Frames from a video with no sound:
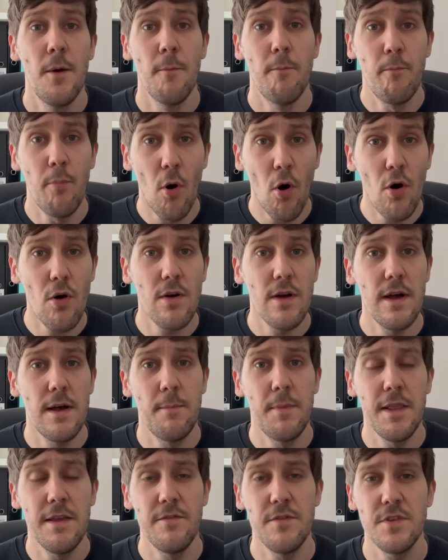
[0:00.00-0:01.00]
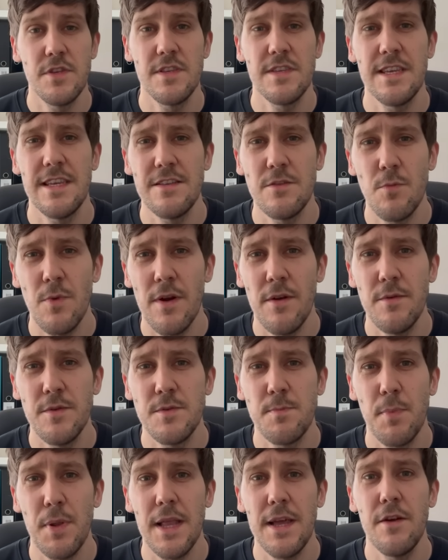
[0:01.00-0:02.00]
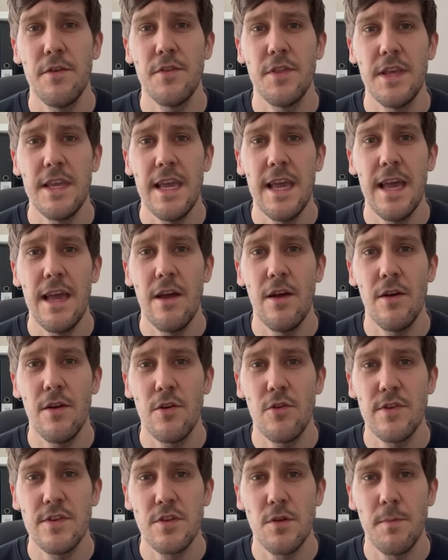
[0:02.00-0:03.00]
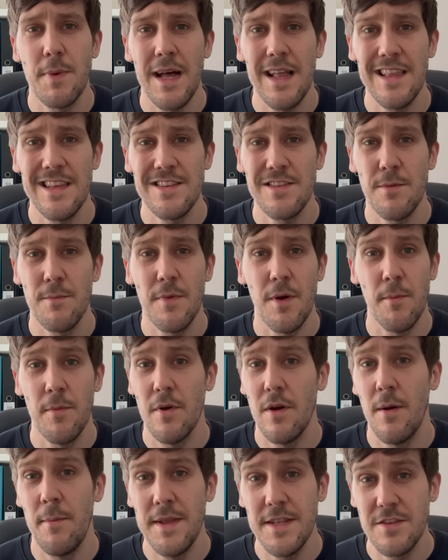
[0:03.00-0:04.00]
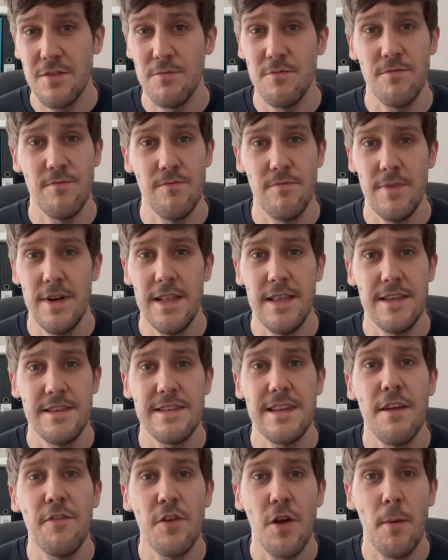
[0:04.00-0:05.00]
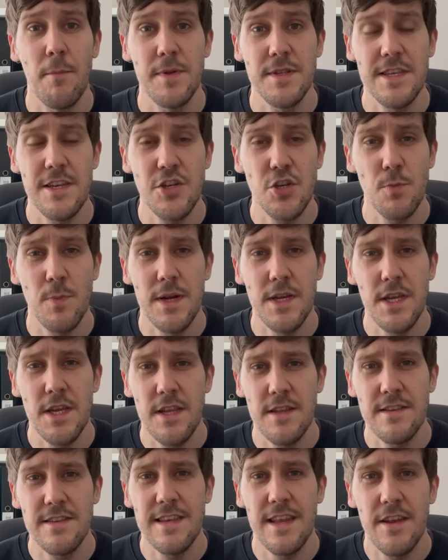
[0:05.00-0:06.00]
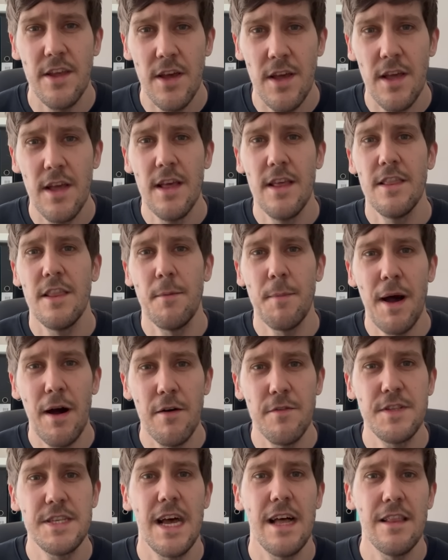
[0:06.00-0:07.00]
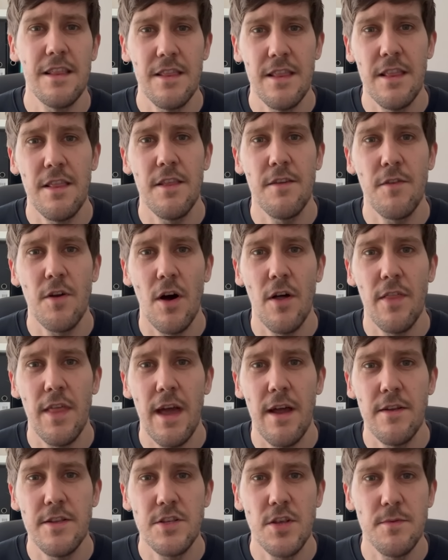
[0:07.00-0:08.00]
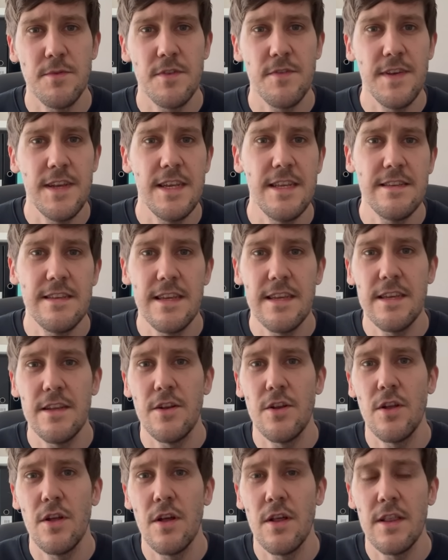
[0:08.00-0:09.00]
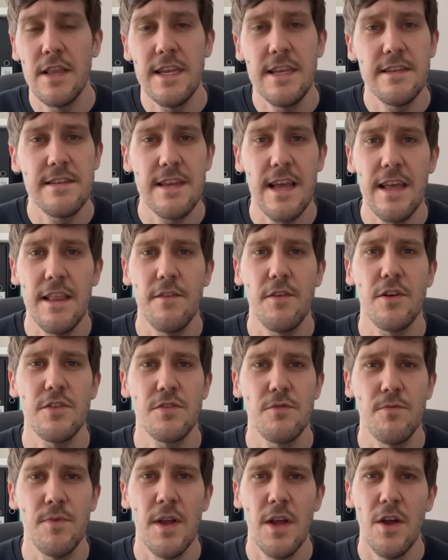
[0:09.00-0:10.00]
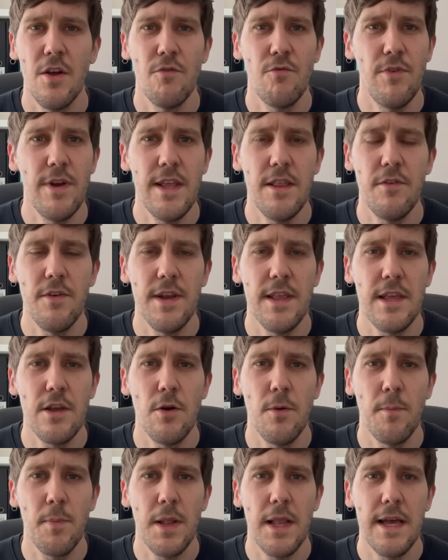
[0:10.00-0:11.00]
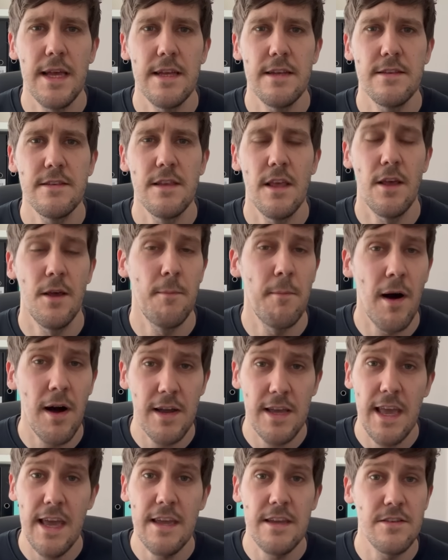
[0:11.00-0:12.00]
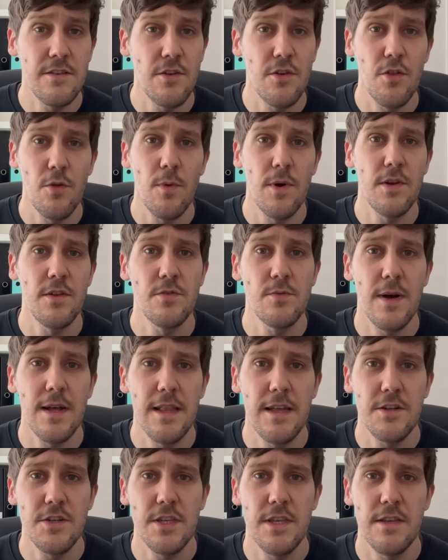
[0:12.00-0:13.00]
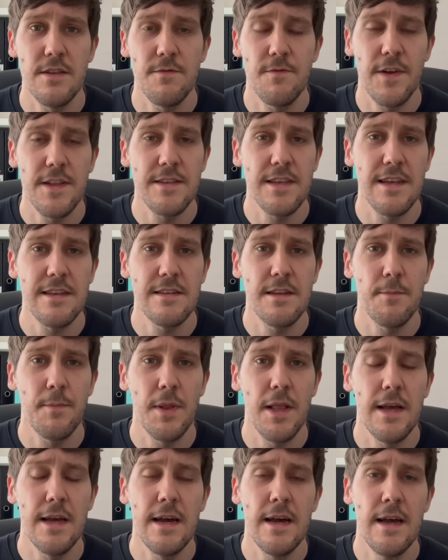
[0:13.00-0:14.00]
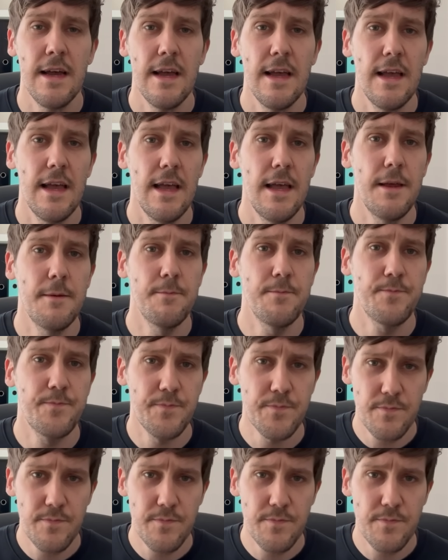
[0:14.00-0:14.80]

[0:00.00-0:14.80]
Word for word: but I believe it's a season where he was player of the year at Crystal Palace amid some really stiff competition when you consider the amount of talent that they've got there in terms of Eze and uh, Olise. They've got some really, really good players. Uh, Marc Guéhi is another one as well, actually, fantastic player. And um,